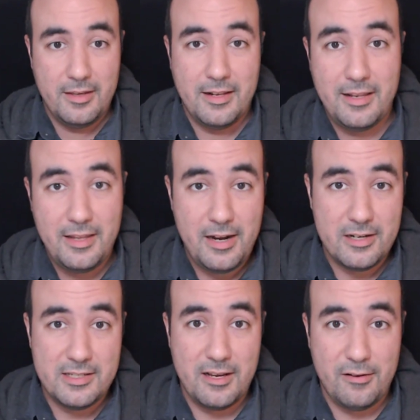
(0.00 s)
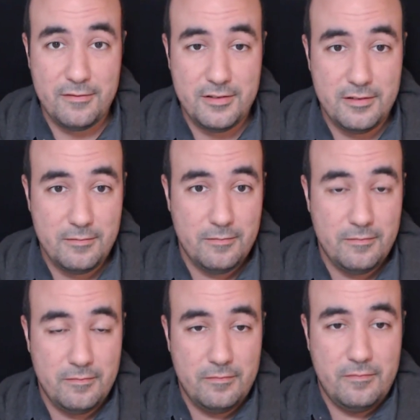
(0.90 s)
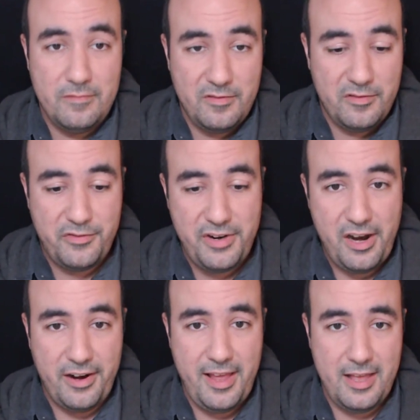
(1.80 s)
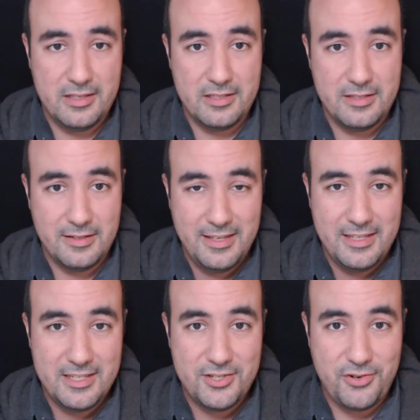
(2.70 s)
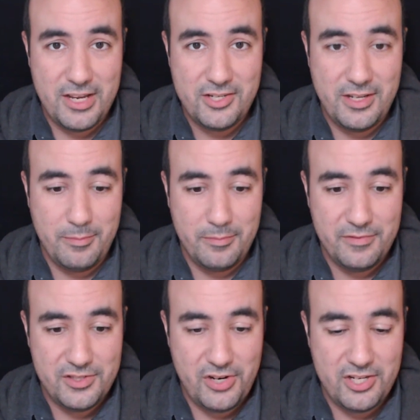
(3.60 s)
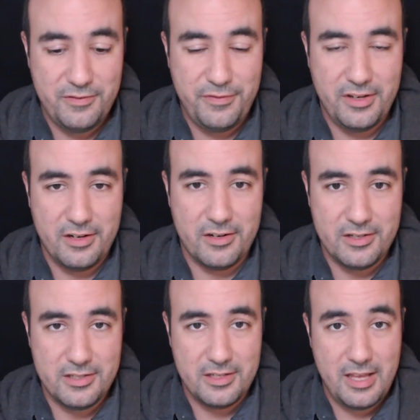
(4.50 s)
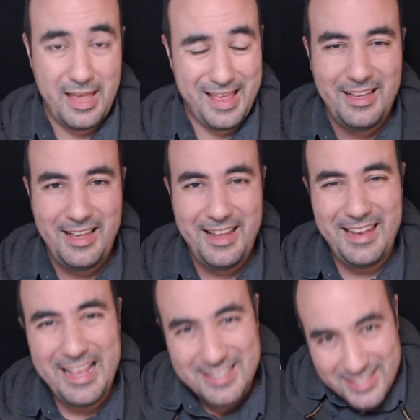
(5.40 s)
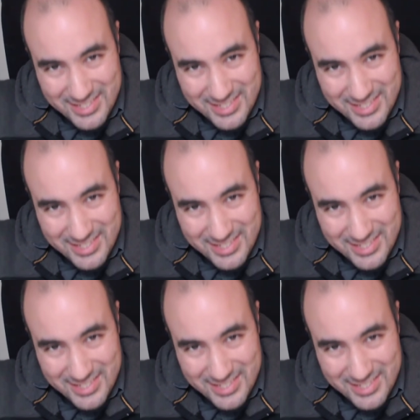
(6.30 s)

clean ourselves, free our hands, stretch them, stretch the fingers, and let's